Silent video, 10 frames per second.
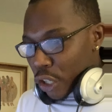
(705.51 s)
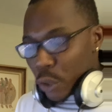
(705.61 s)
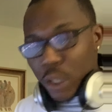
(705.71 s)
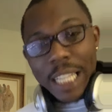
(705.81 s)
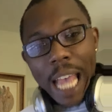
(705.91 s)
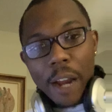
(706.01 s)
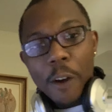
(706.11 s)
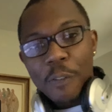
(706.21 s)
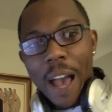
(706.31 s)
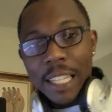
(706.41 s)
You
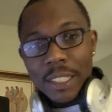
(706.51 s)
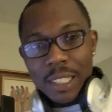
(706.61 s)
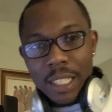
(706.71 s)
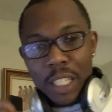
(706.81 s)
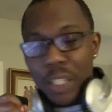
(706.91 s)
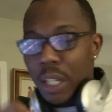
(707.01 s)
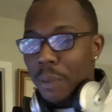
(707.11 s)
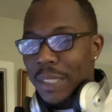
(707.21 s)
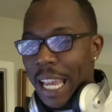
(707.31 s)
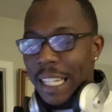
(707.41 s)
sacrifice, you know what
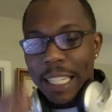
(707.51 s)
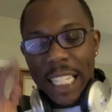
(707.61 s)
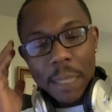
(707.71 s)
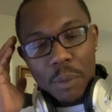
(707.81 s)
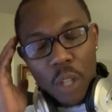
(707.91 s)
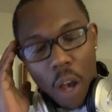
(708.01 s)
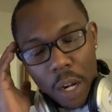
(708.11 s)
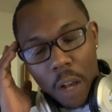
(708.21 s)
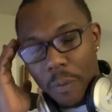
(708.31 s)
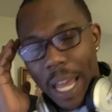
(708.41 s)
I'm saying, the deep
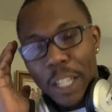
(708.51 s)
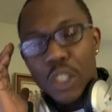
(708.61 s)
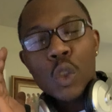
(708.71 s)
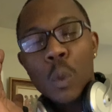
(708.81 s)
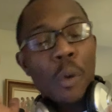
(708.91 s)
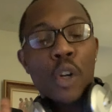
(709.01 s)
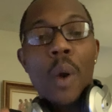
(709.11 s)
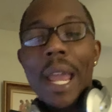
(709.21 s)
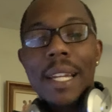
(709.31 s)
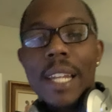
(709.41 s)
thought of like a super
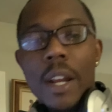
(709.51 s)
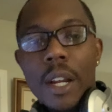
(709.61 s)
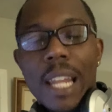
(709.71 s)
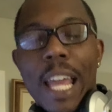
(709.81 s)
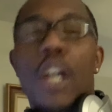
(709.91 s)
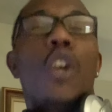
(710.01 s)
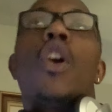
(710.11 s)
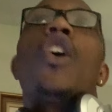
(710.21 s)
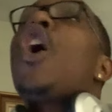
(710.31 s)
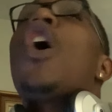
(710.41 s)
great lyric, like a
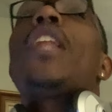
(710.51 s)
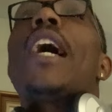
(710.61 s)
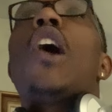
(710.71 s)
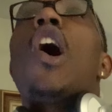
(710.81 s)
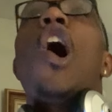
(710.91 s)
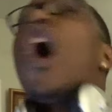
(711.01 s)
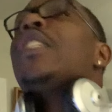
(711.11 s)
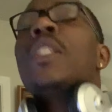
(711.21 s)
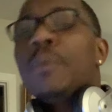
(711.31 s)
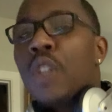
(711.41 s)

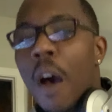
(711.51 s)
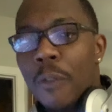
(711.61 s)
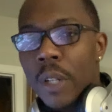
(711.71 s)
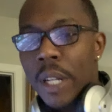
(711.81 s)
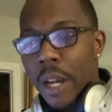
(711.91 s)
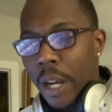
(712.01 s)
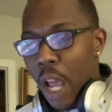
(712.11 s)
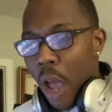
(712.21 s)
awesome, thoughtful lyric.